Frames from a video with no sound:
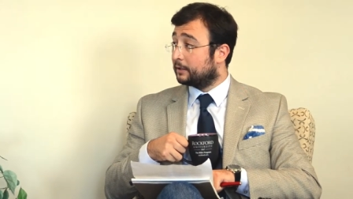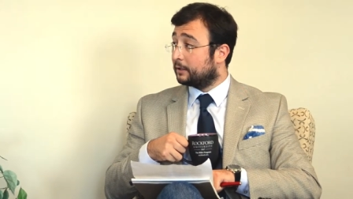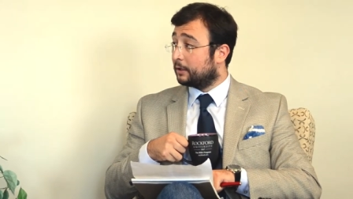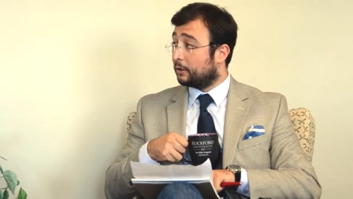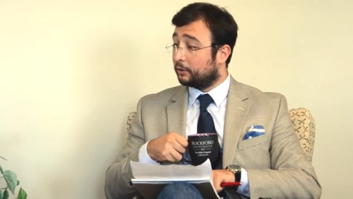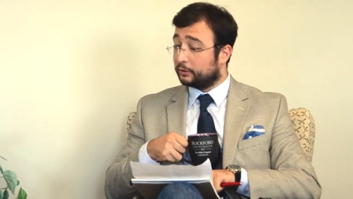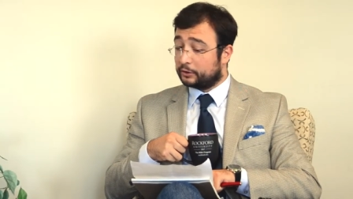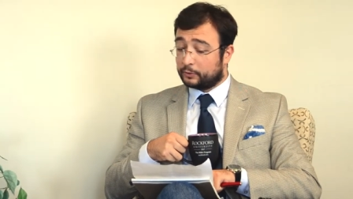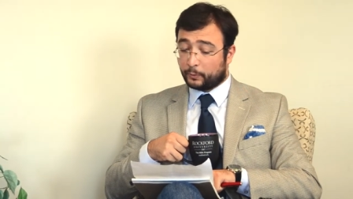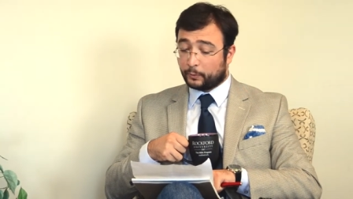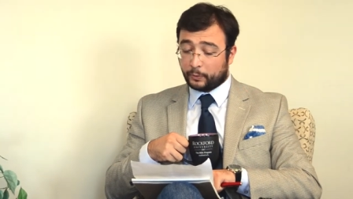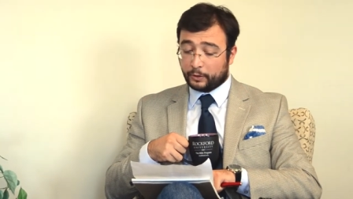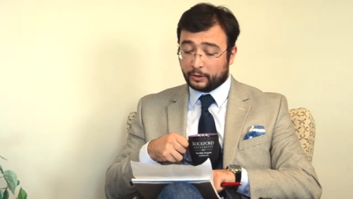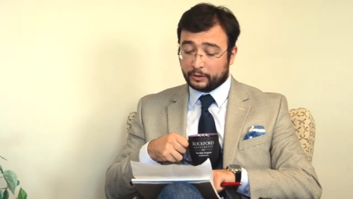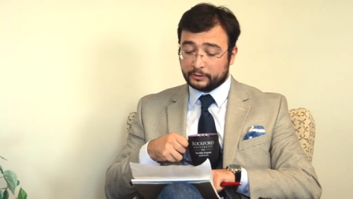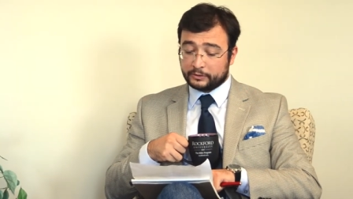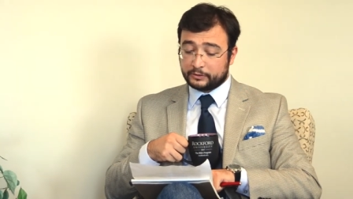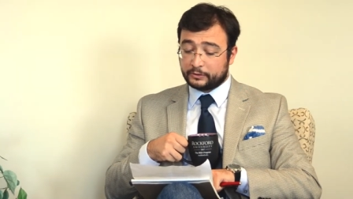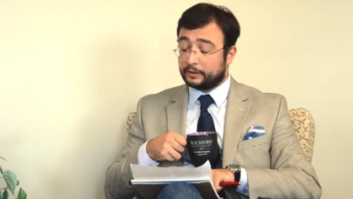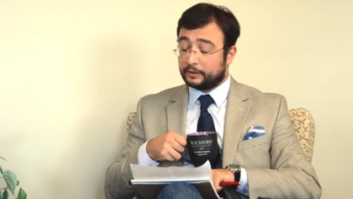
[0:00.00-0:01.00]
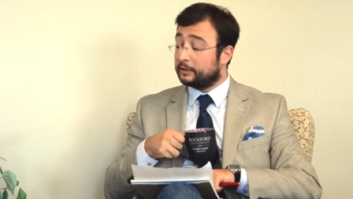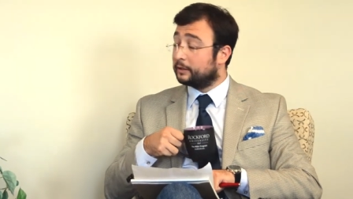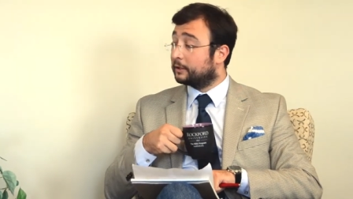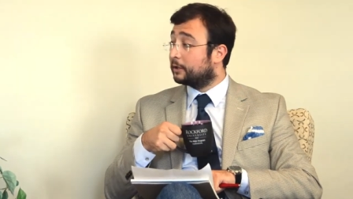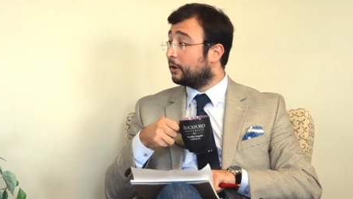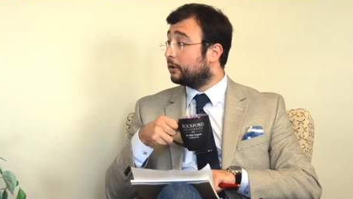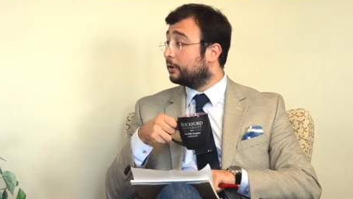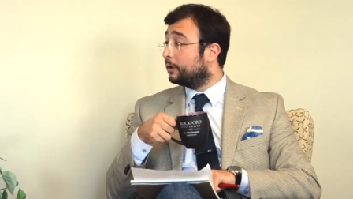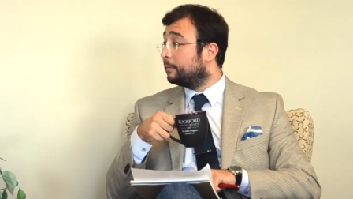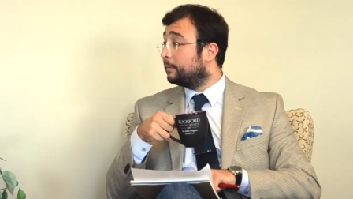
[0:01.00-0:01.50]
on the world
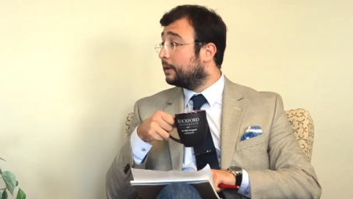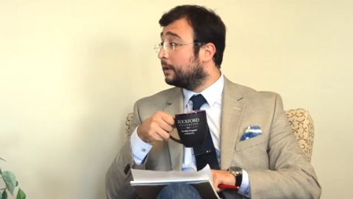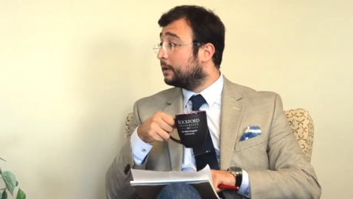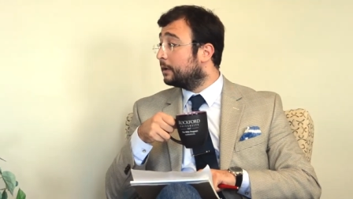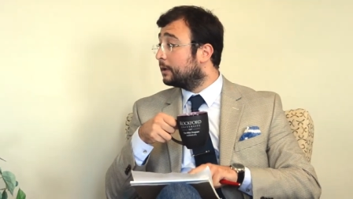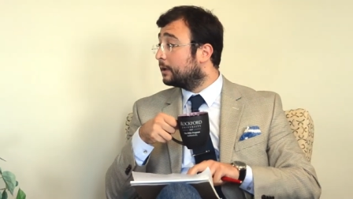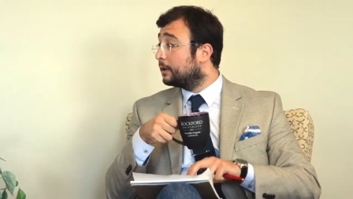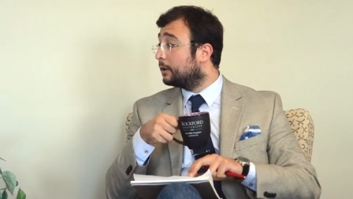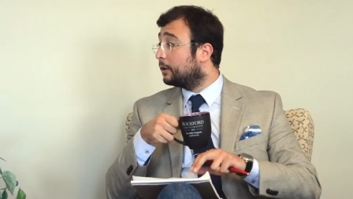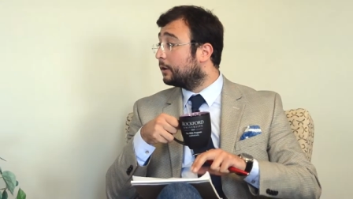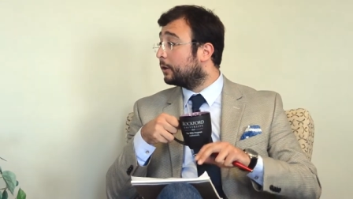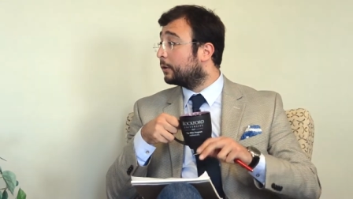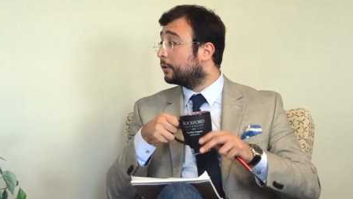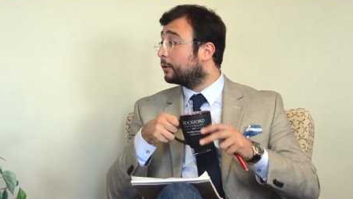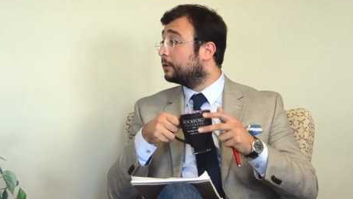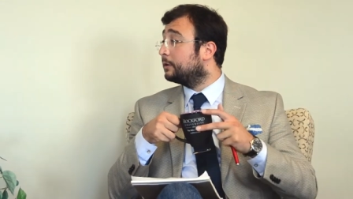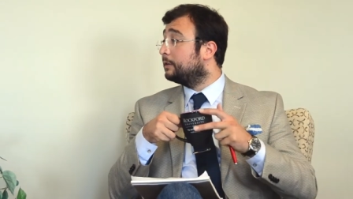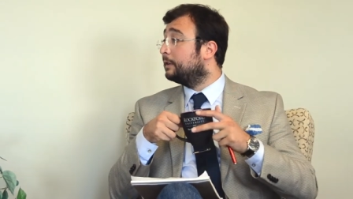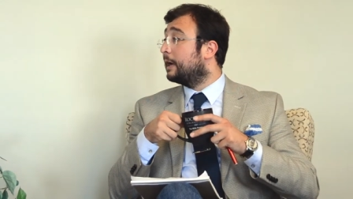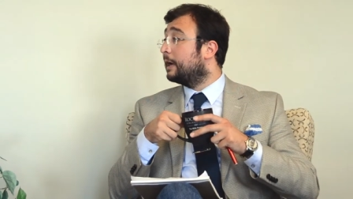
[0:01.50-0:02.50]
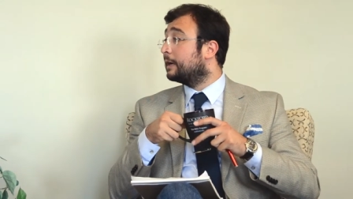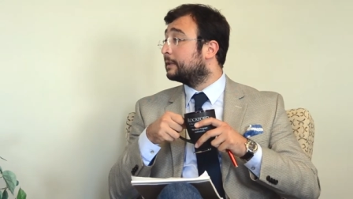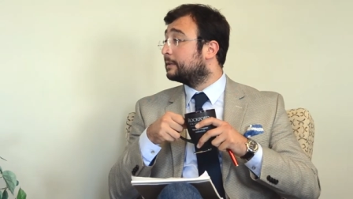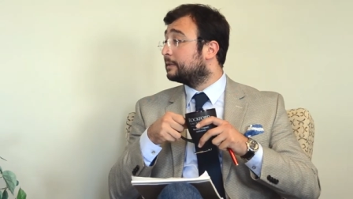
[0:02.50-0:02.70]
economy or not